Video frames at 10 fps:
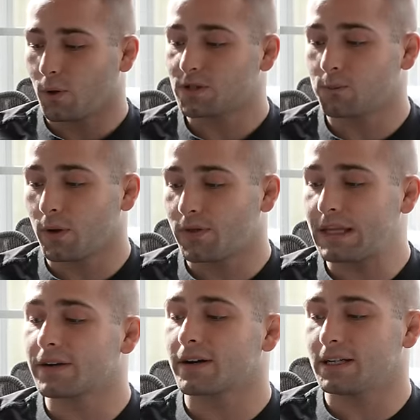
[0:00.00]
What's one
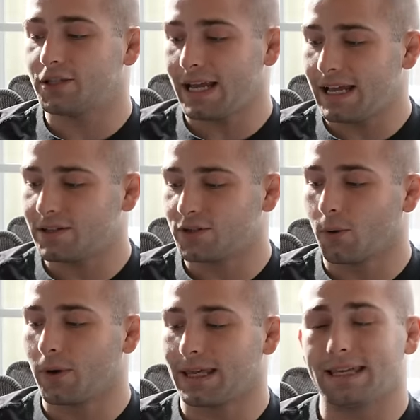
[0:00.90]
thing you're going to change
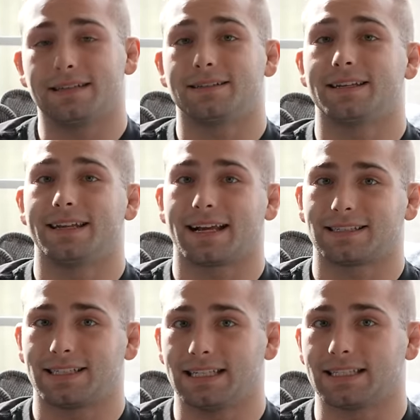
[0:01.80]
going into
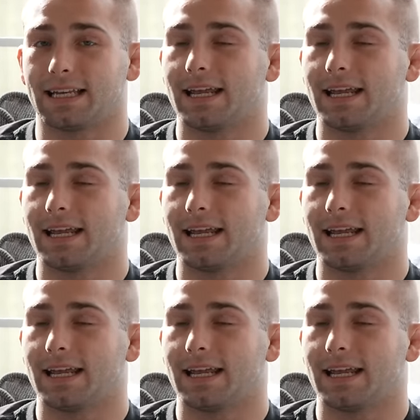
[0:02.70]
next season?